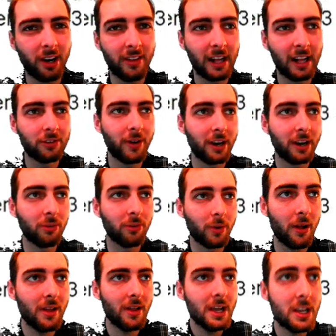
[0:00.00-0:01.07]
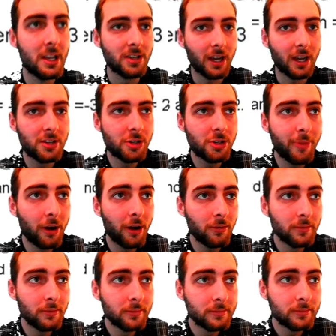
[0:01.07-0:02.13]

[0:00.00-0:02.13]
and that's fine as well. So I'm going to zoom out.